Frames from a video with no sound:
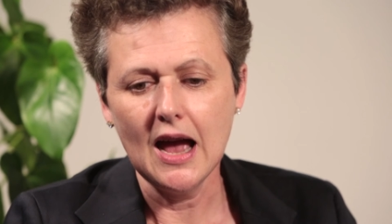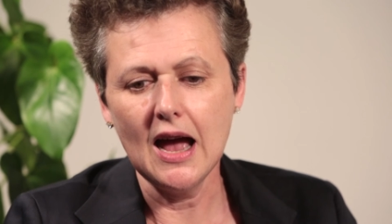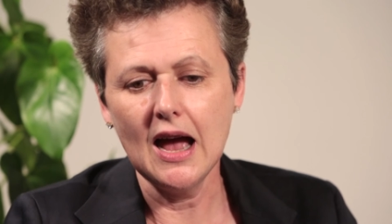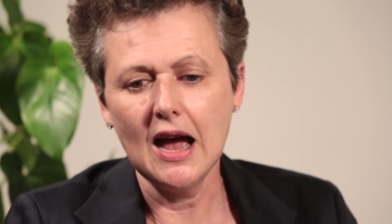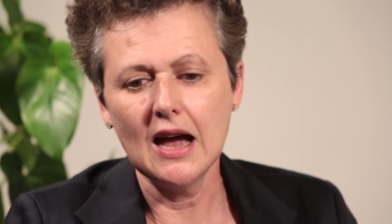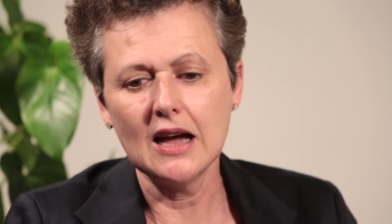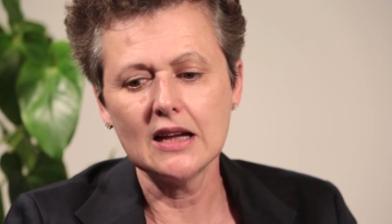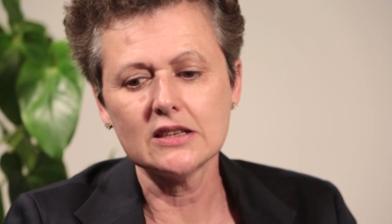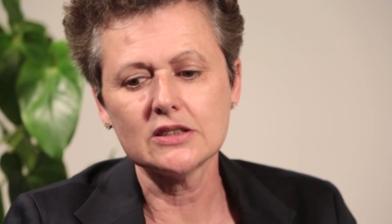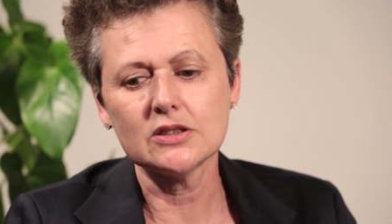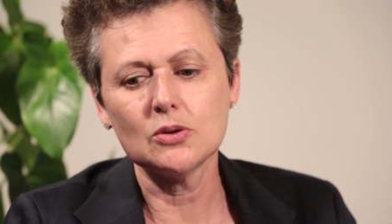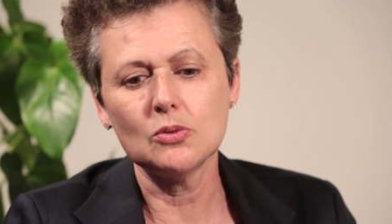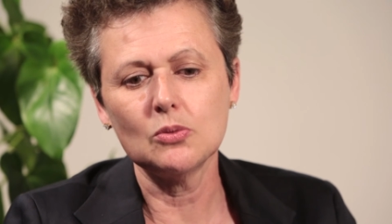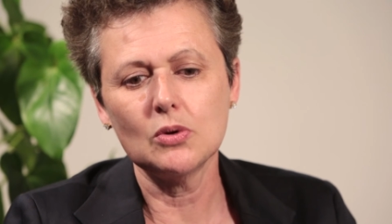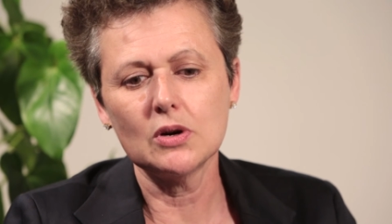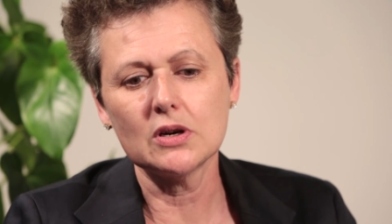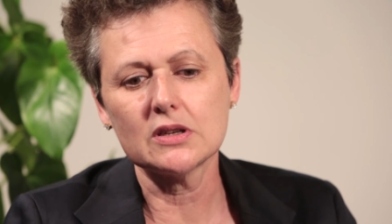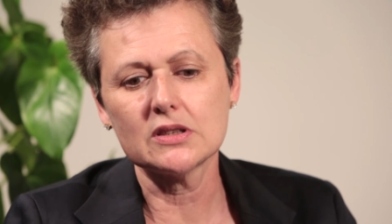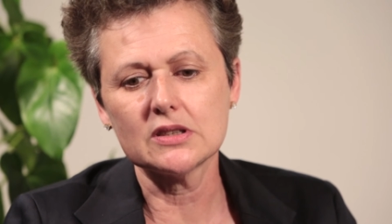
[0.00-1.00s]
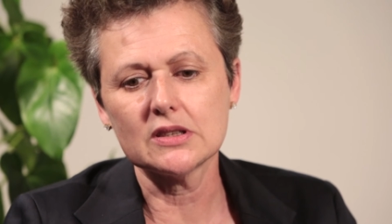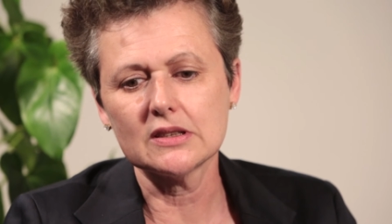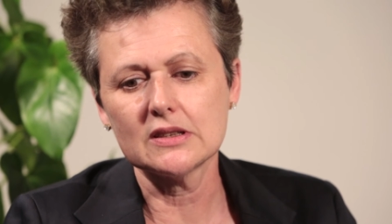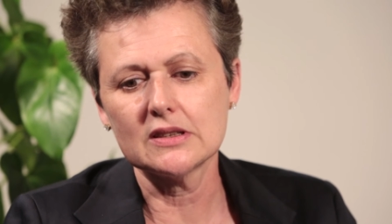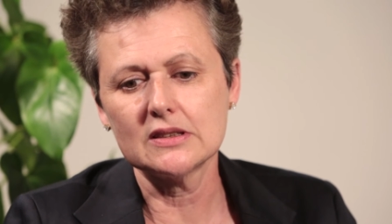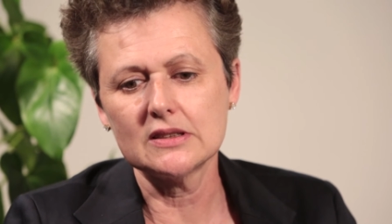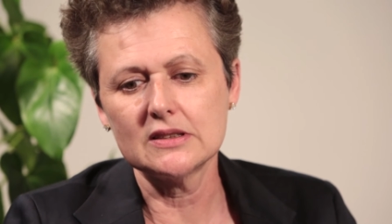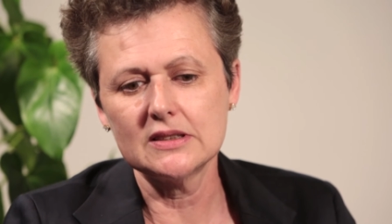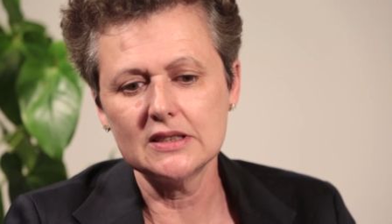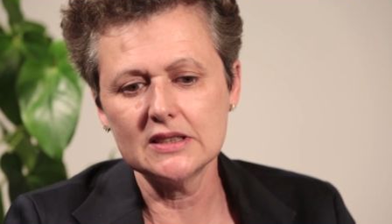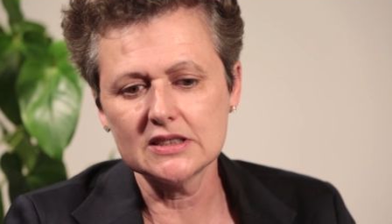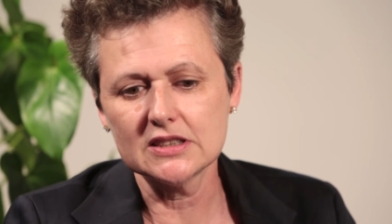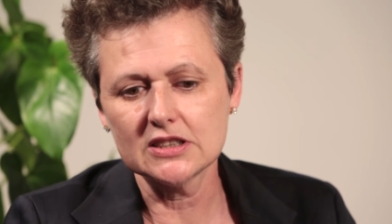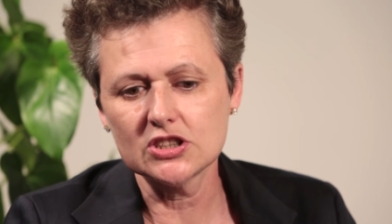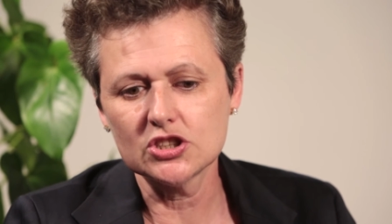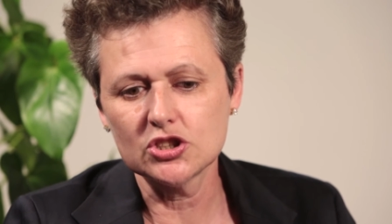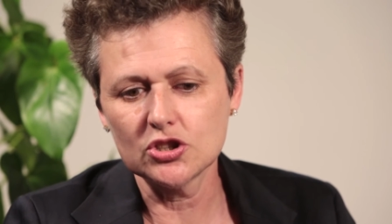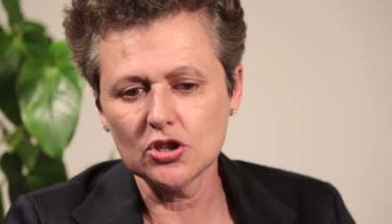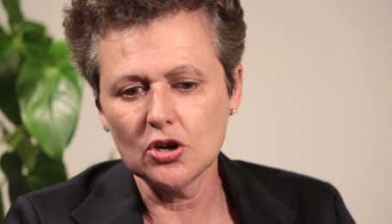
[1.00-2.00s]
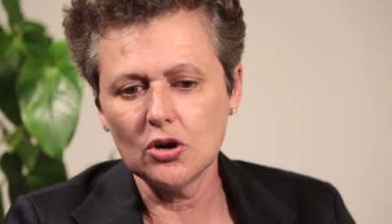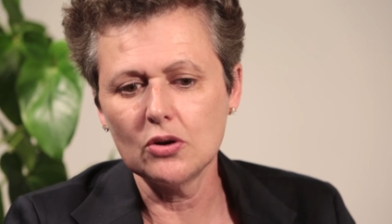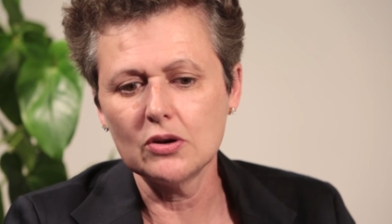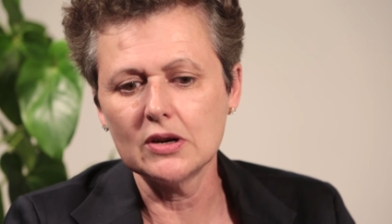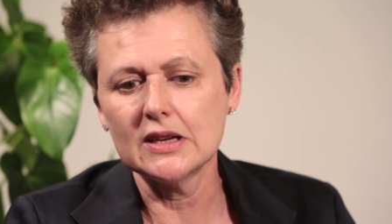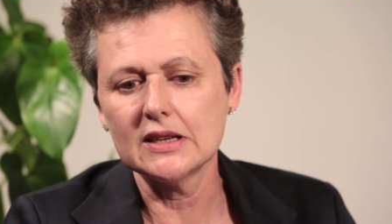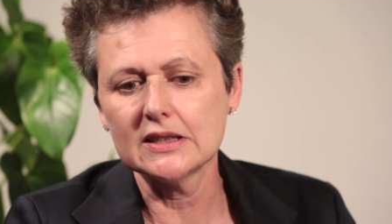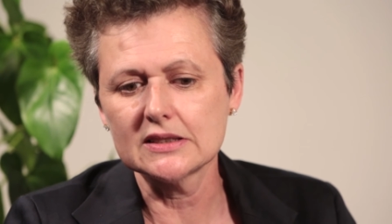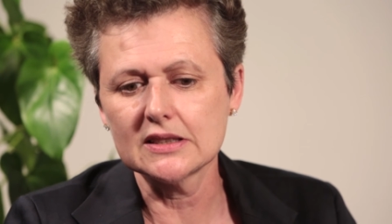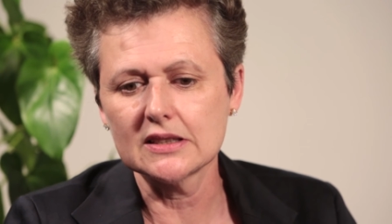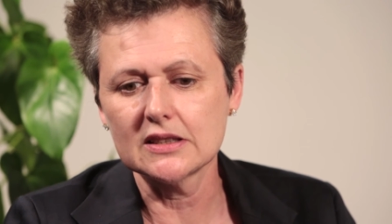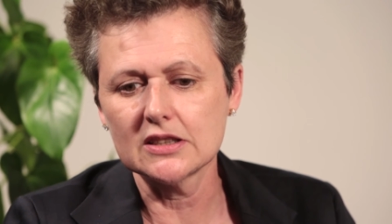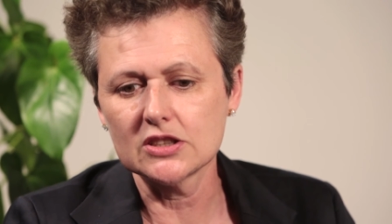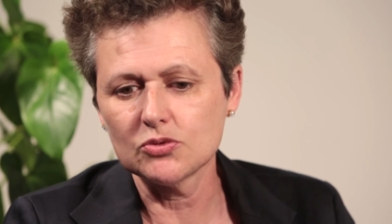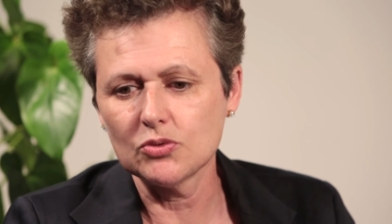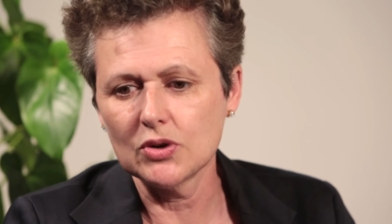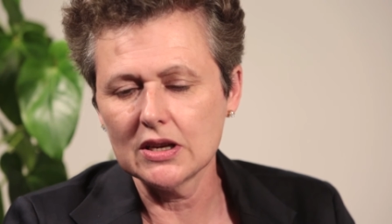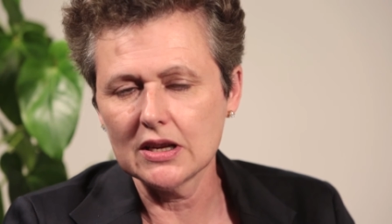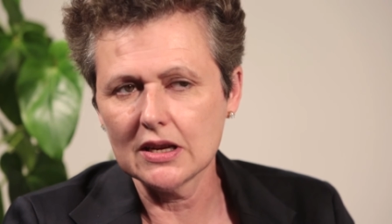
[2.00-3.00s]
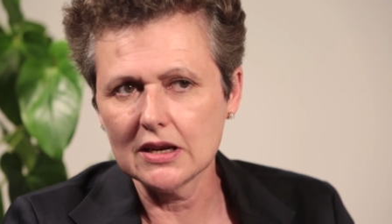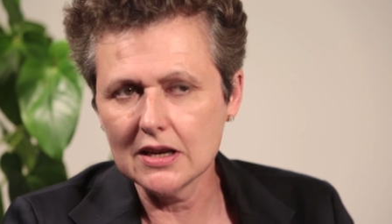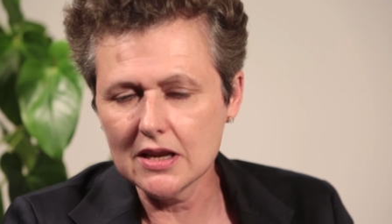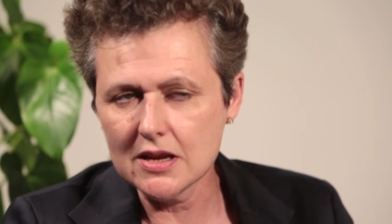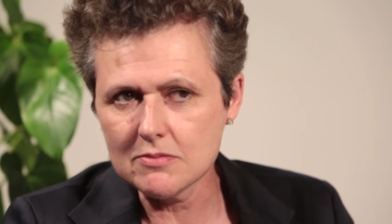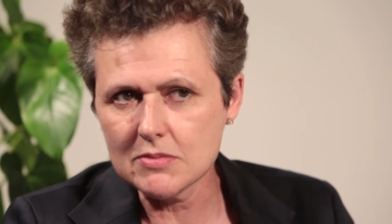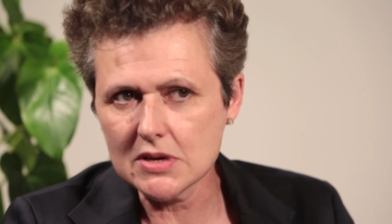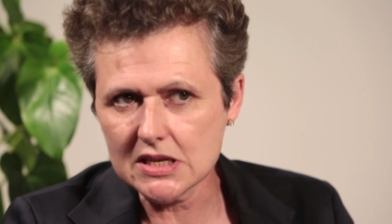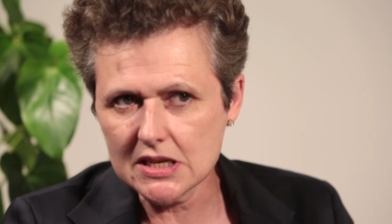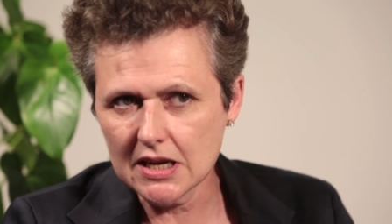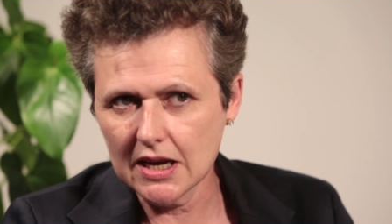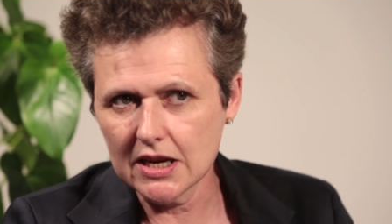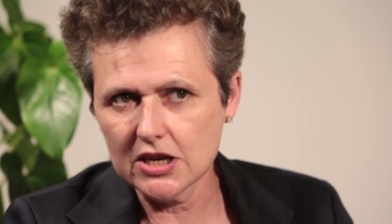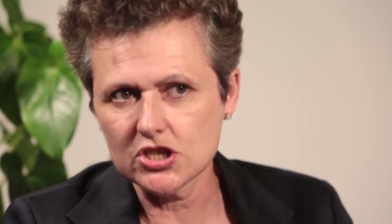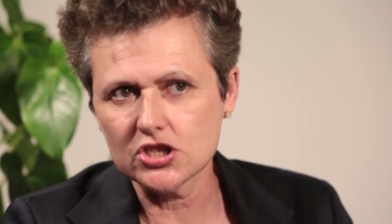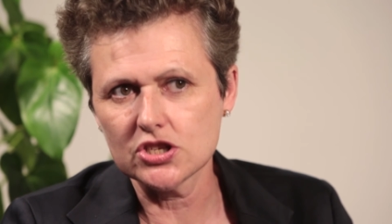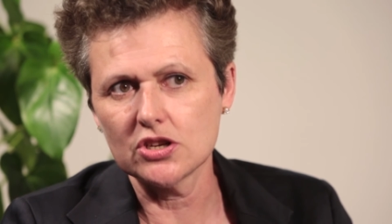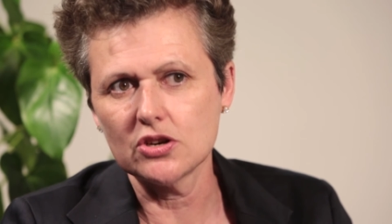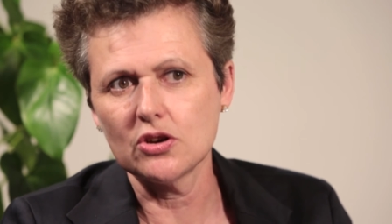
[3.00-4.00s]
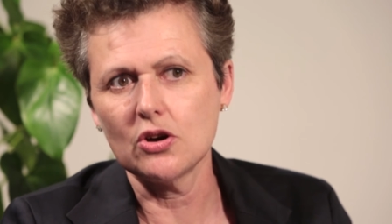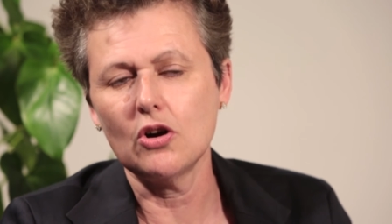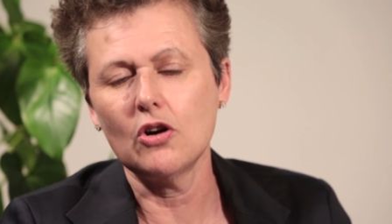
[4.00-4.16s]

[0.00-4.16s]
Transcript: And what this has shown is that there's really a limitation